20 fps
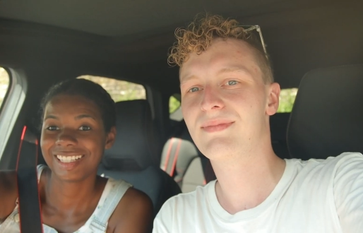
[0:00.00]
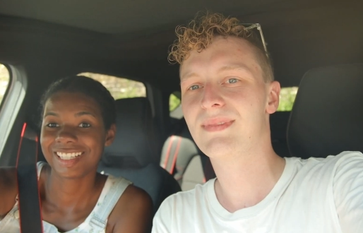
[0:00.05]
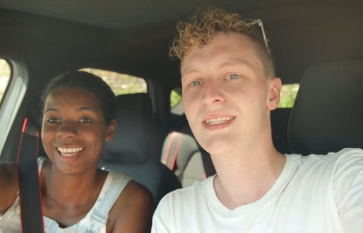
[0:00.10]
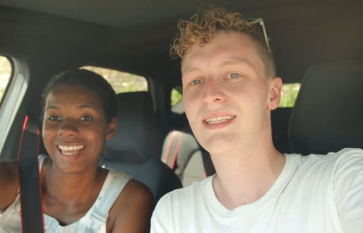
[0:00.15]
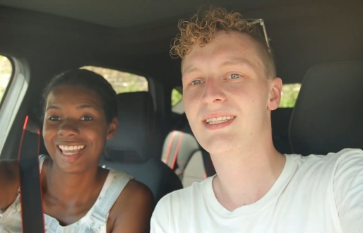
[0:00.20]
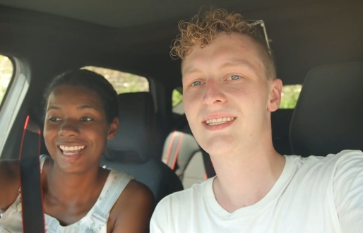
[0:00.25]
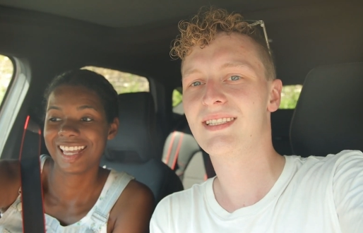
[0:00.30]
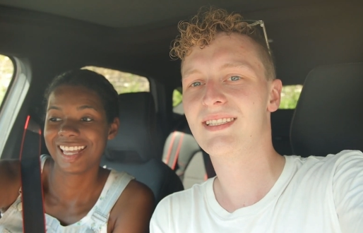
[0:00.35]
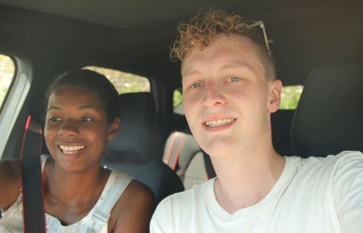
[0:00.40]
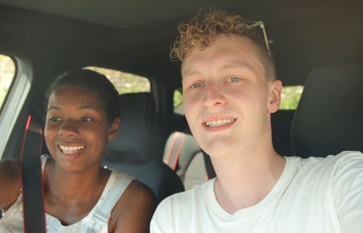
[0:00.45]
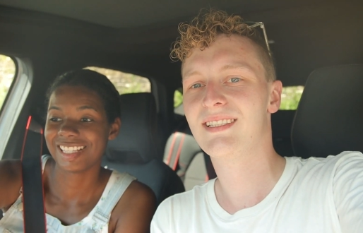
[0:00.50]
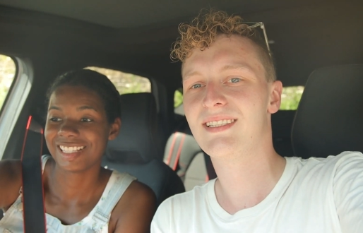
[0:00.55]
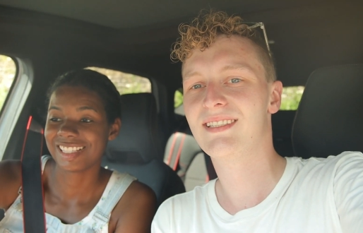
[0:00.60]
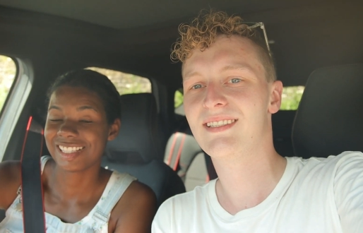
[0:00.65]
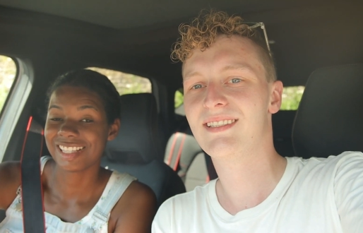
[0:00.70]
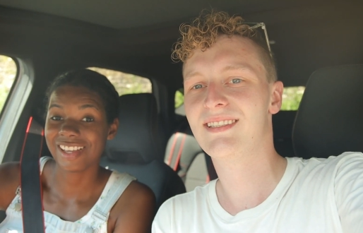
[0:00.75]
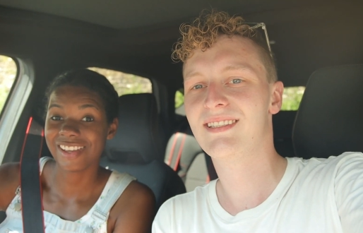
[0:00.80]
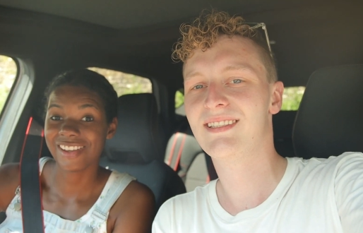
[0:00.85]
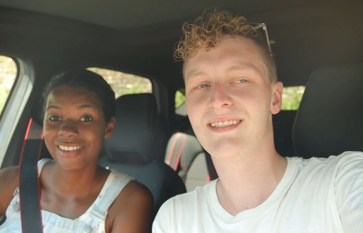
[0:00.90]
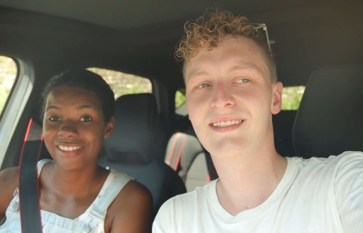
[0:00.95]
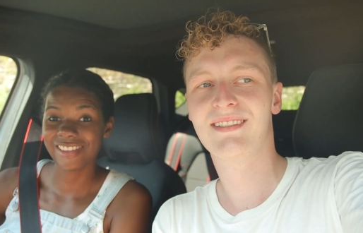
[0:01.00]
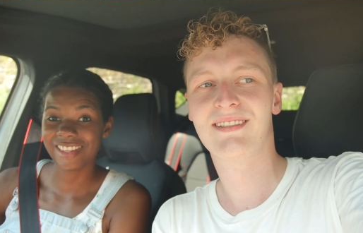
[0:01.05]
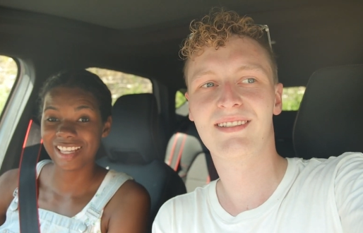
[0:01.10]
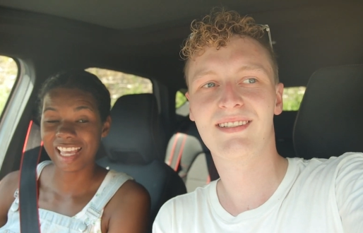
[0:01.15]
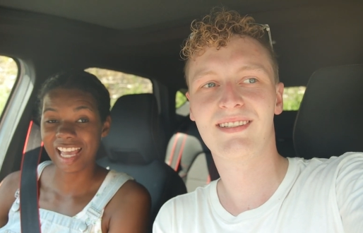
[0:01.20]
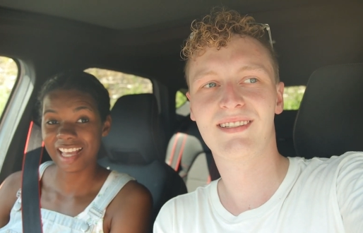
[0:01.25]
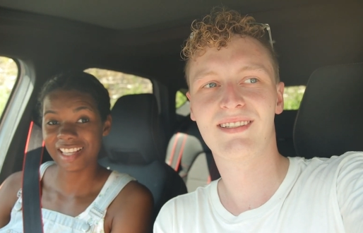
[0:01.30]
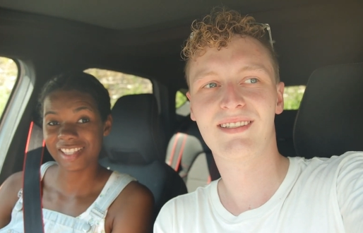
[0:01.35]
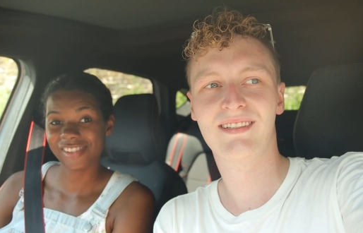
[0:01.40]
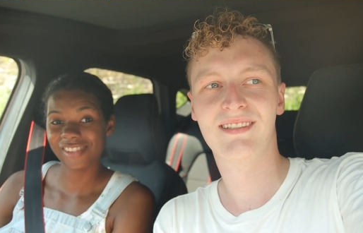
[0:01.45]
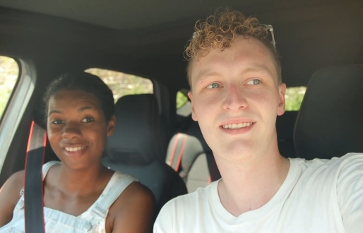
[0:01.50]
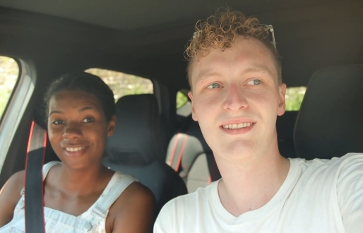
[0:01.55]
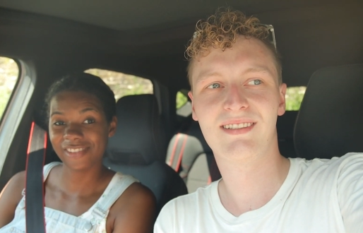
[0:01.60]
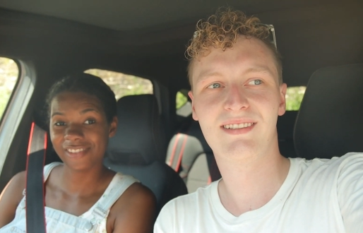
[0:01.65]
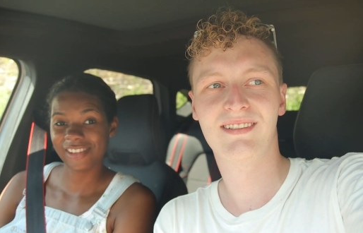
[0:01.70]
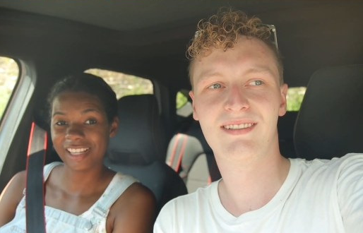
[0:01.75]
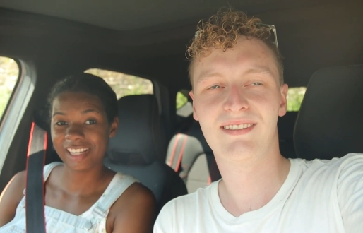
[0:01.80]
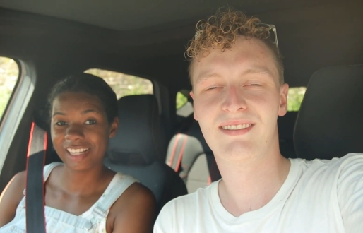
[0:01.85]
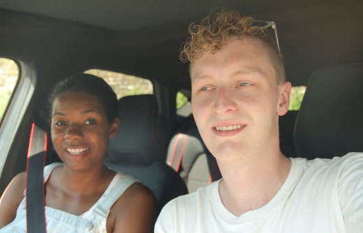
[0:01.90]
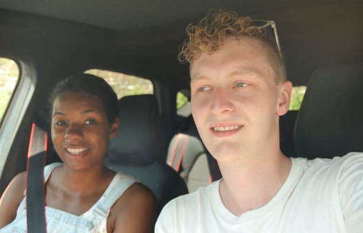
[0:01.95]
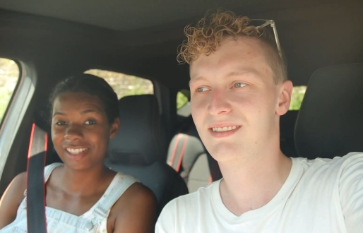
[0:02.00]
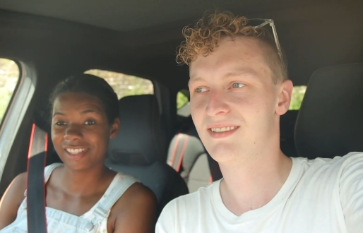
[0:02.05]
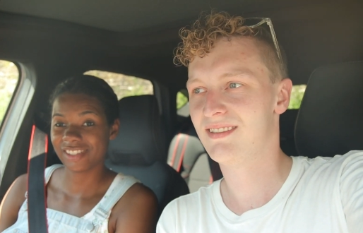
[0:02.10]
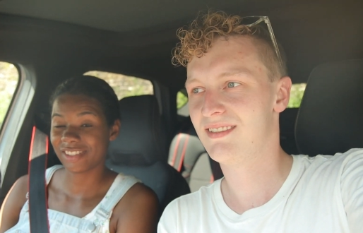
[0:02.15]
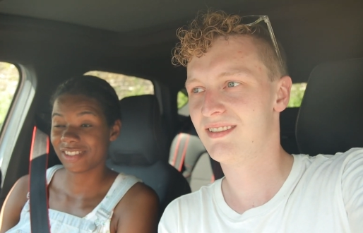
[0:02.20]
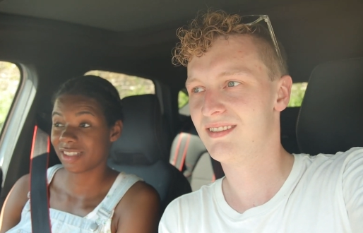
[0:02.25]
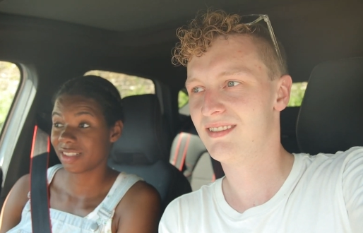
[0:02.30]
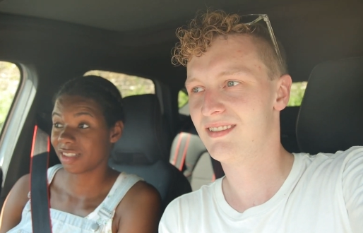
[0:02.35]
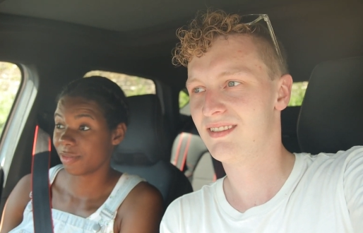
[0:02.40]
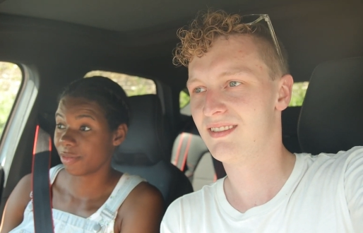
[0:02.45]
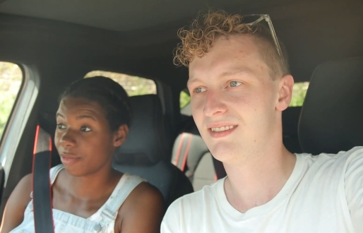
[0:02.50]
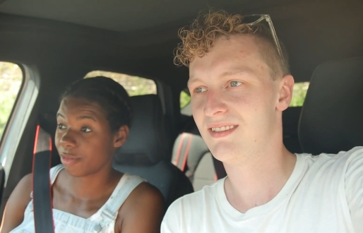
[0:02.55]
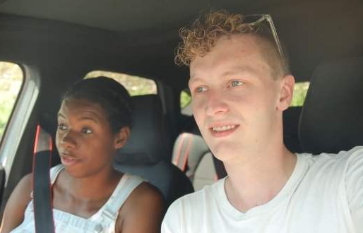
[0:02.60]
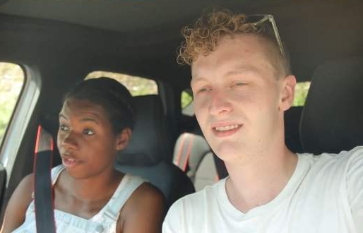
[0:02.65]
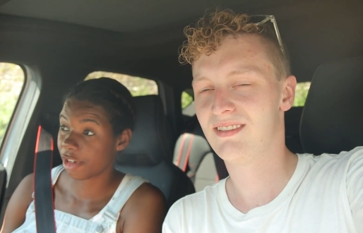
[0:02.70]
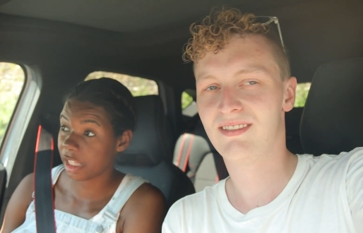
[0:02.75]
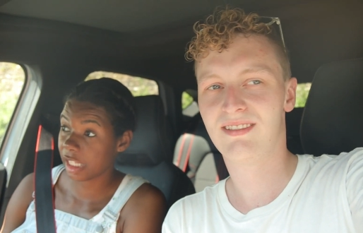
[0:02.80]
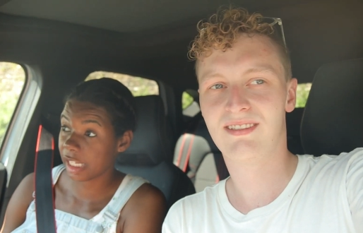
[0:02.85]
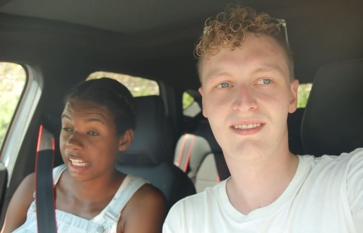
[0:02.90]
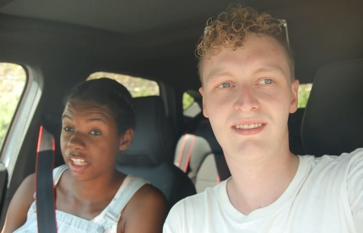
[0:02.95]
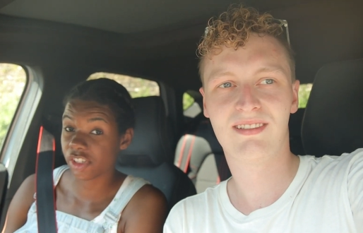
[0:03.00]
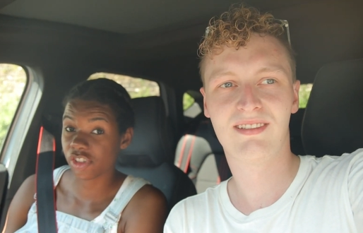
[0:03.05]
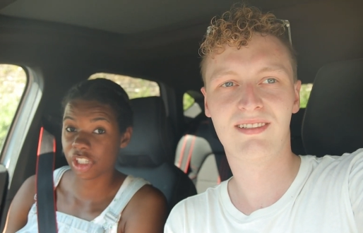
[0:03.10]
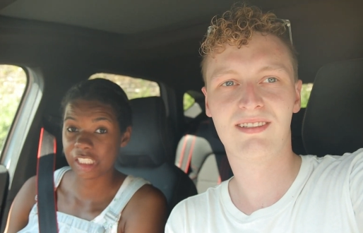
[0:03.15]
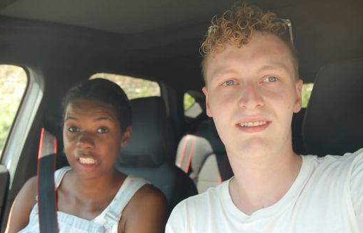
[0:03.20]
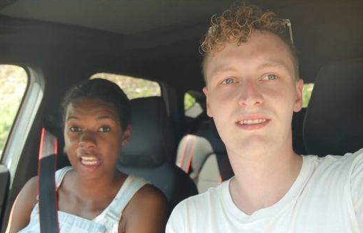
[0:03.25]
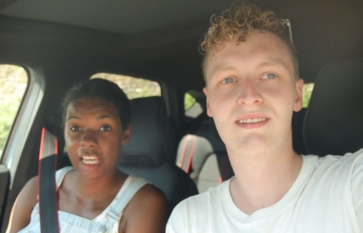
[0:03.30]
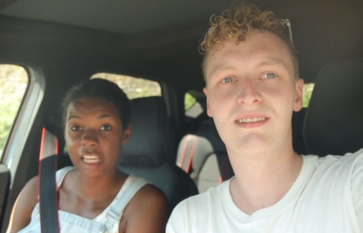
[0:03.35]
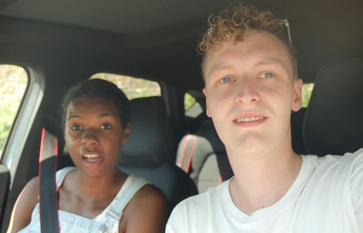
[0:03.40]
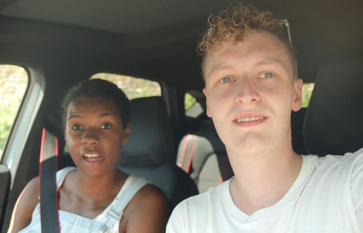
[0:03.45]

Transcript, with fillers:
Speaker 1: Okay, so the castle was really interesting.